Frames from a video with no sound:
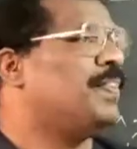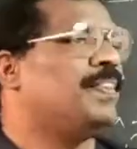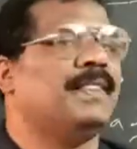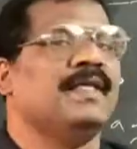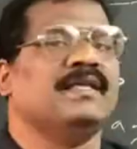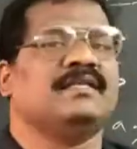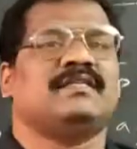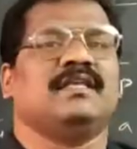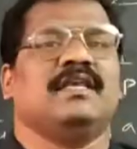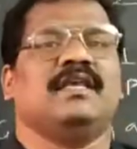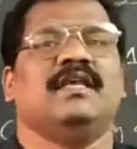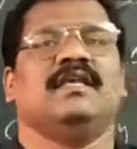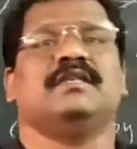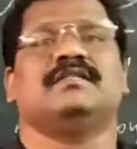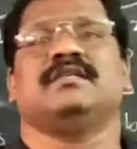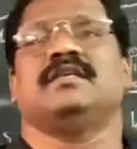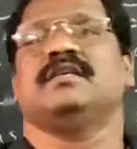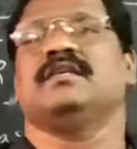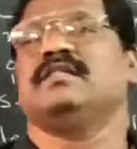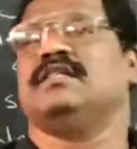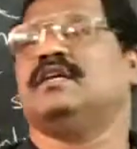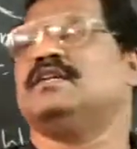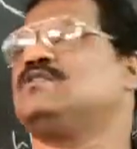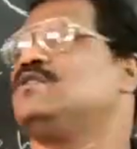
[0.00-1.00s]
This
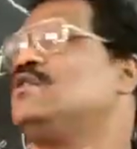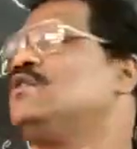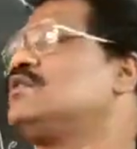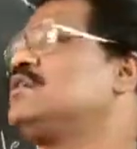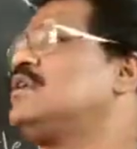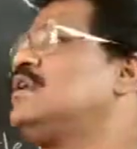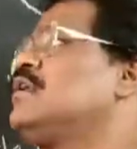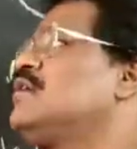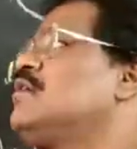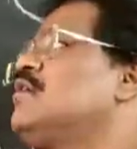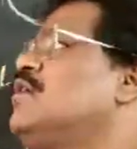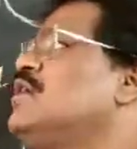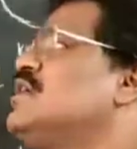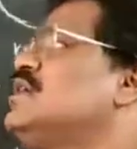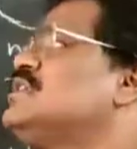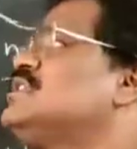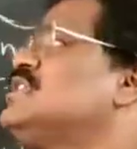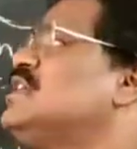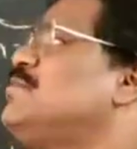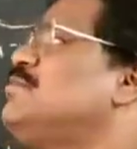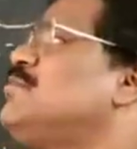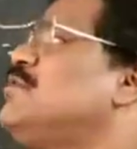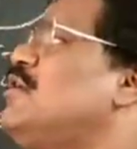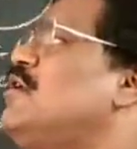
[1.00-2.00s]
is the total
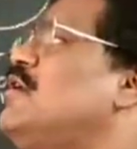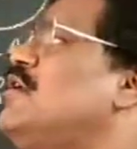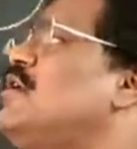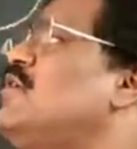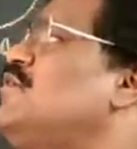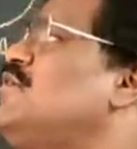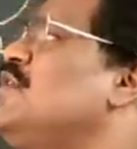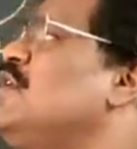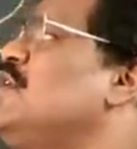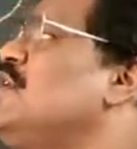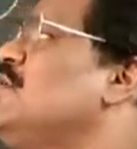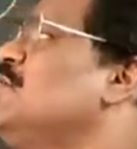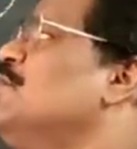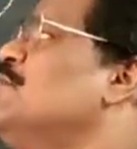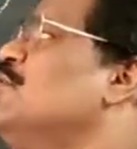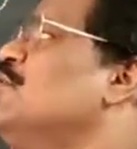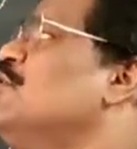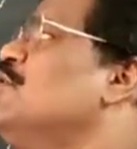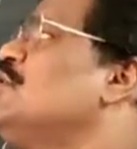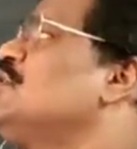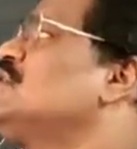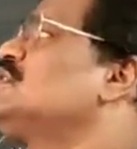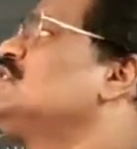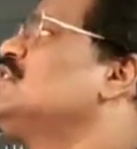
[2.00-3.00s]
concept of
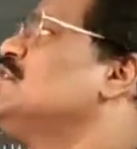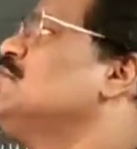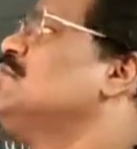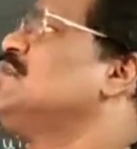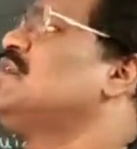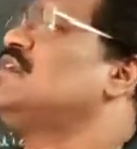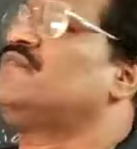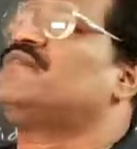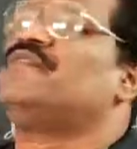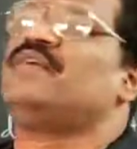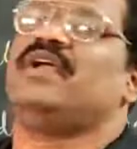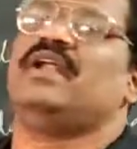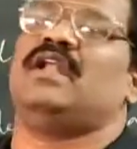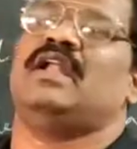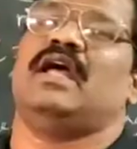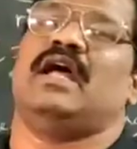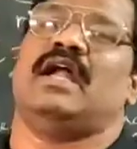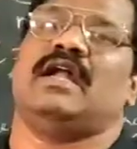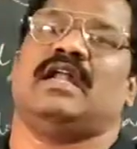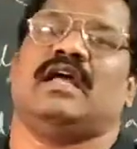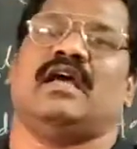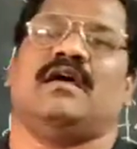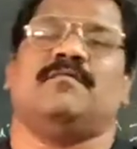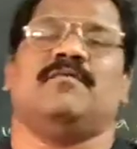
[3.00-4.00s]
Bohr-Sommer Feild
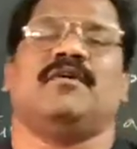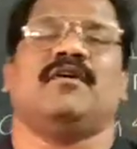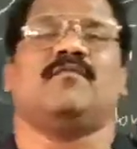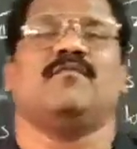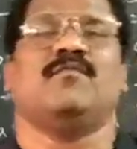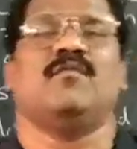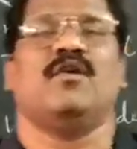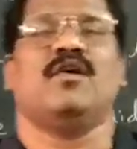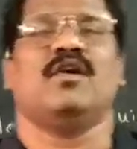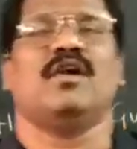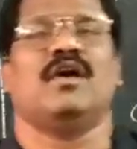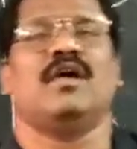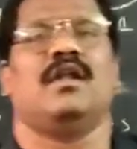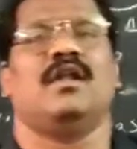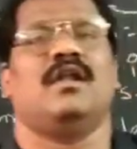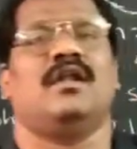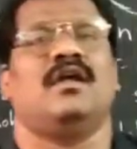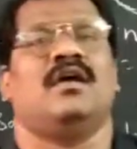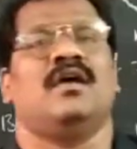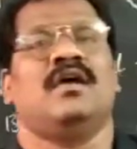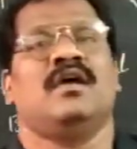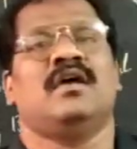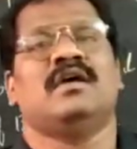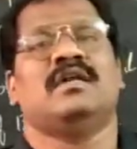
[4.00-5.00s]
atomic model.
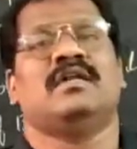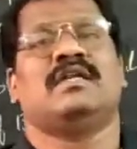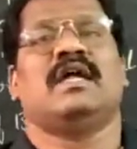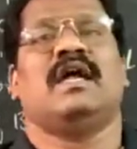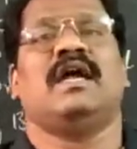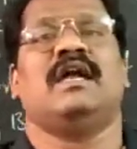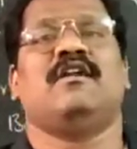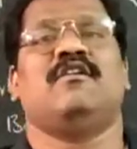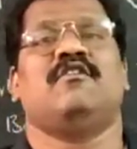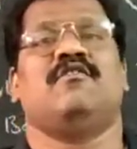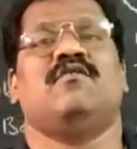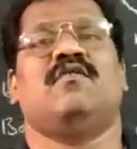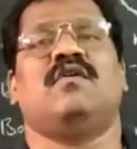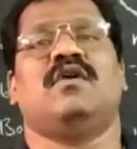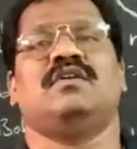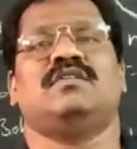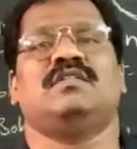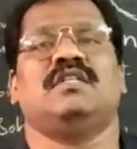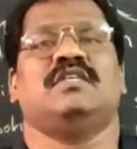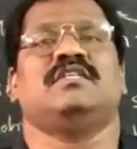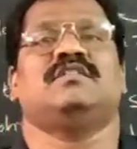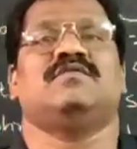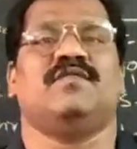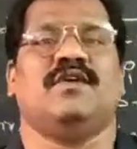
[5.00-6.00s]
Try to
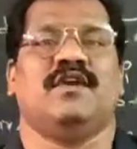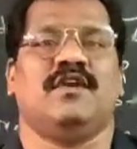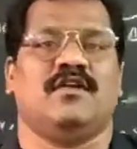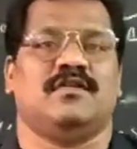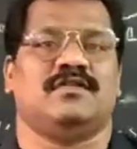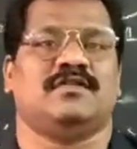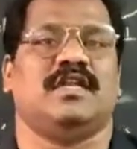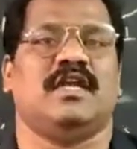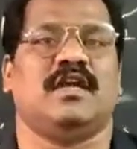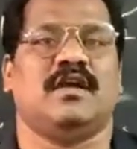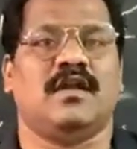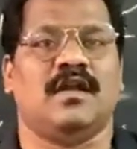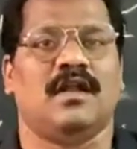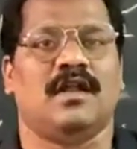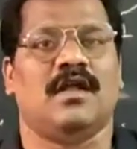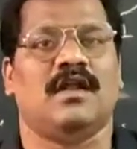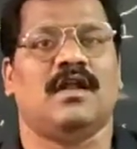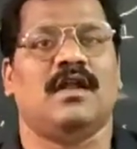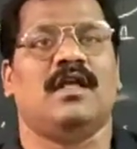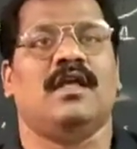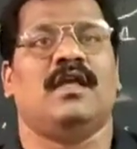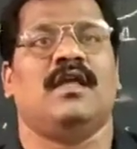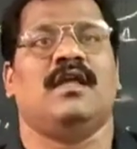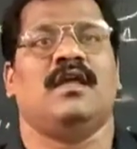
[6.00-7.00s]
watch these videos
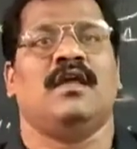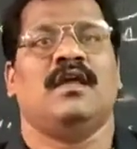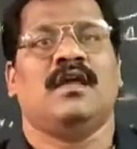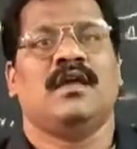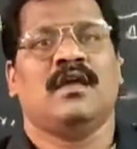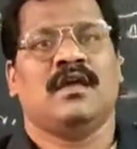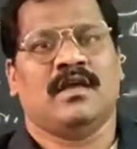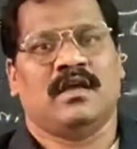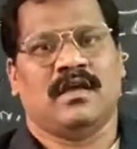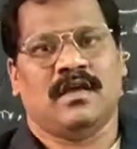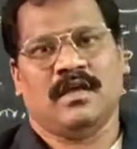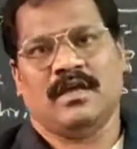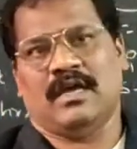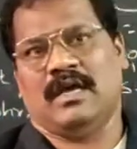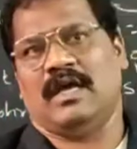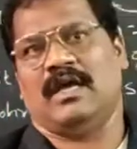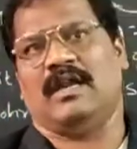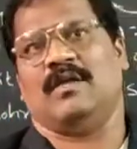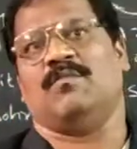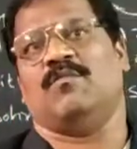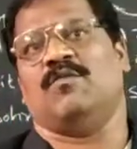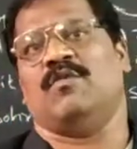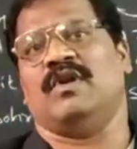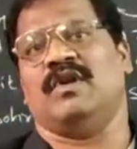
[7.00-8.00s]
regularly.
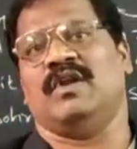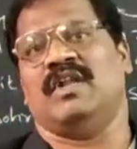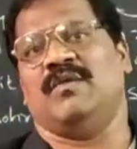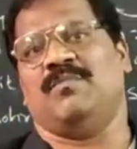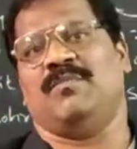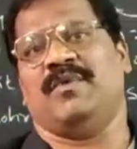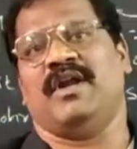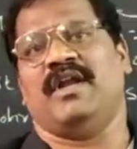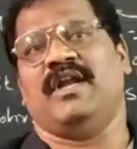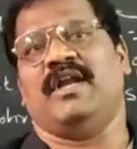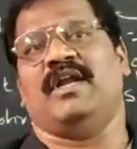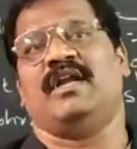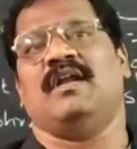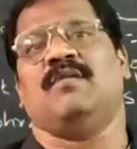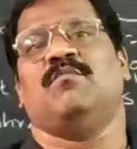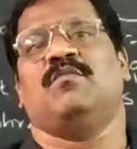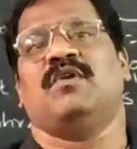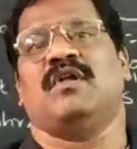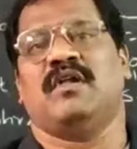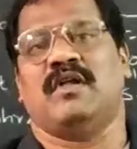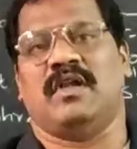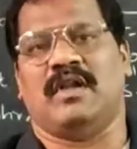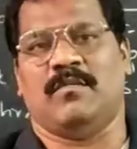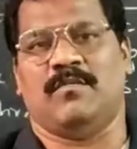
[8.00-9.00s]
Repeat it
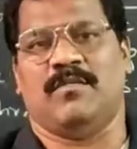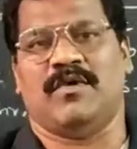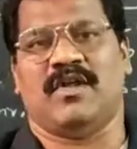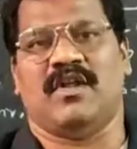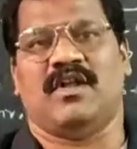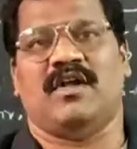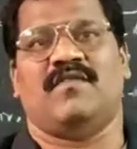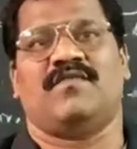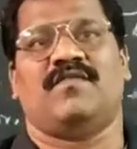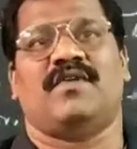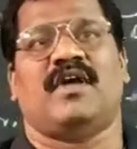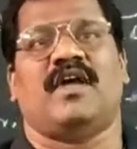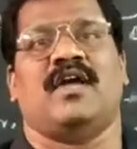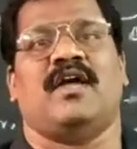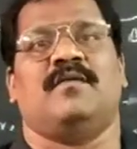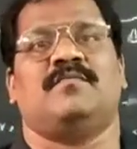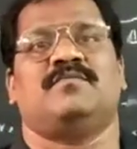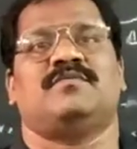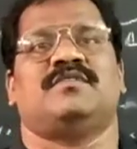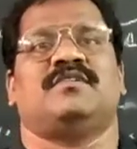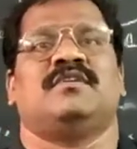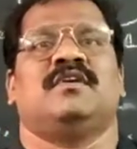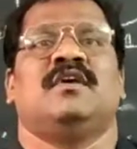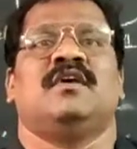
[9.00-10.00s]
number of
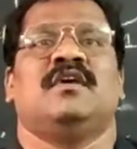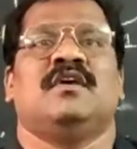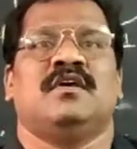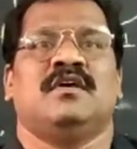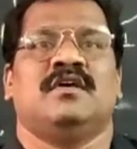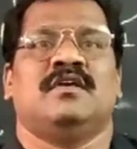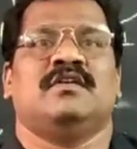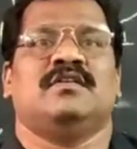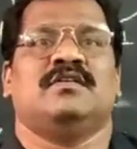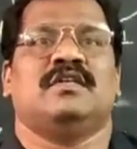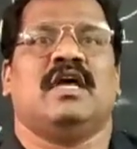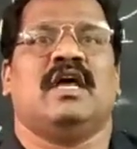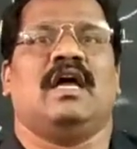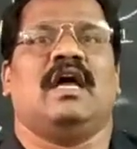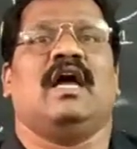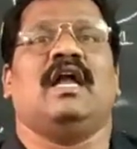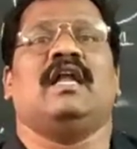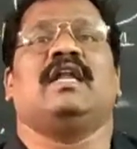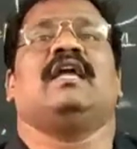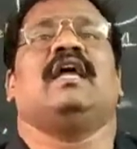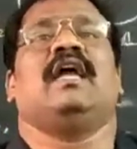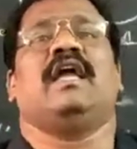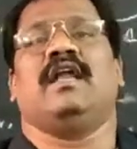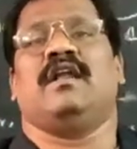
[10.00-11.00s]
times
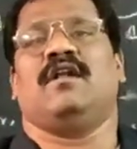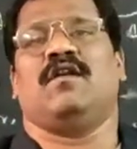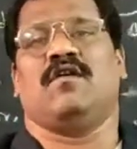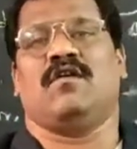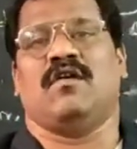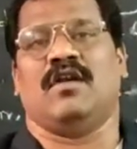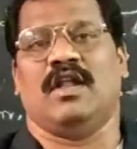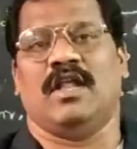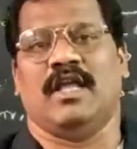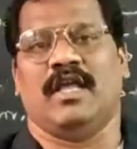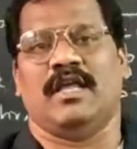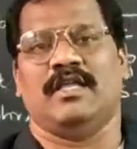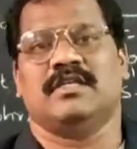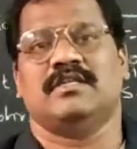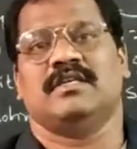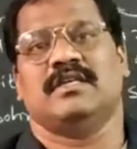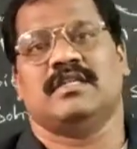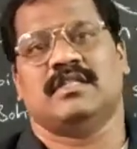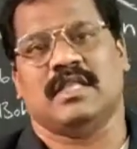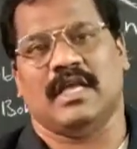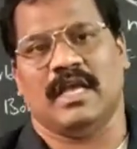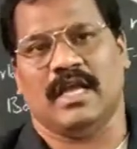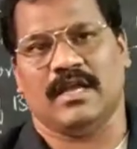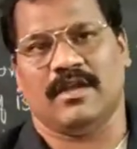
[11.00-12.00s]
and gain knowledge.
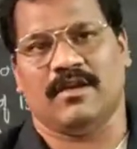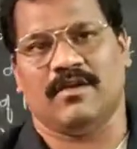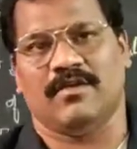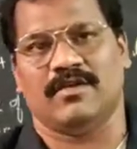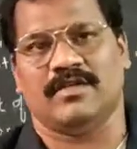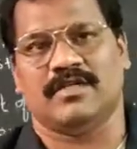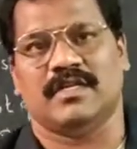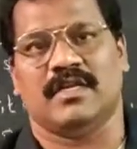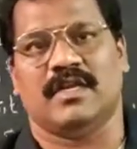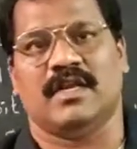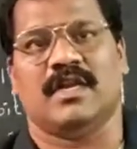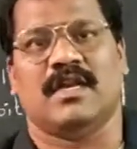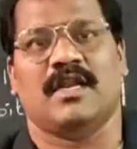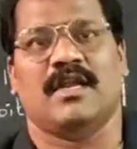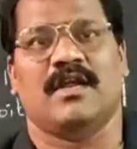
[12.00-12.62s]
Thank you, children.